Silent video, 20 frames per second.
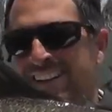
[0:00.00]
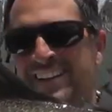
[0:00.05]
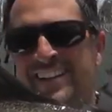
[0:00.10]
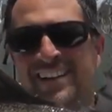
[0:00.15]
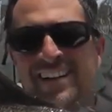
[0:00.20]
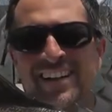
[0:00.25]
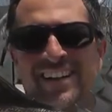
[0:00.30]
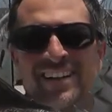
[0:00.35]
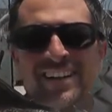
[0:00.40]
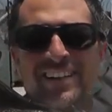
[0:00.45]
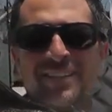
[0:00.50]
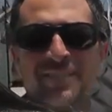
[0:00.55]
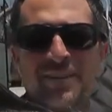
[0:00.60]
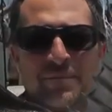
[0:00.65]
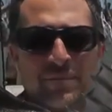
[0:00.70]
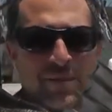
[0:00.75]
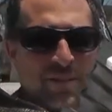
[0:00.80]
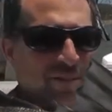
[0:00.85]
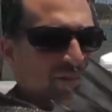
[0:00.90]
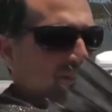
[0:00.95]
and uh,
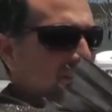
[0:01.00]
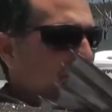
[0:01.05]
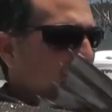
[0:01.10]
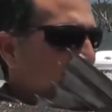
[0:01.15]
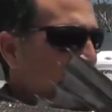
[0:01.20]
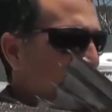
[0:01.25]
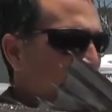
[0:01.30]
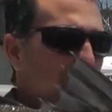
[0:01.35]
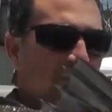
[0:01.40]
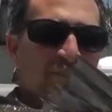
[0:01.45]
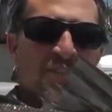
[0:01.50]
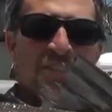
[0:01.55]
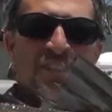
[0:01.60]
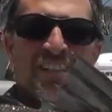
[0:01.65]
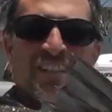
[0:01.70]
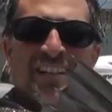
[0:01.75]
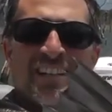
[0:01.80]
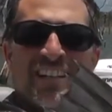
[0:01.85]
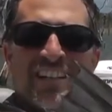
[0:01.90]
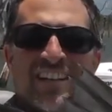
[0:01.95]
won't muck around too long, we'll
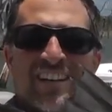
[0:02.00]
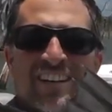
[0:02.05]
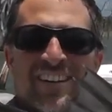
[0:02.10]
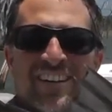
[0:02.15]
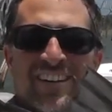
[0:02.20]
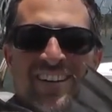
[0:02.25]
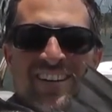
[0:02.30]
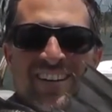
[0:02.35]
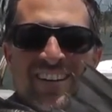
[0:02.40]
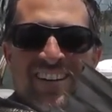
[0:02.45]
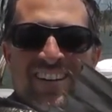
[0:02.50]
just let it go.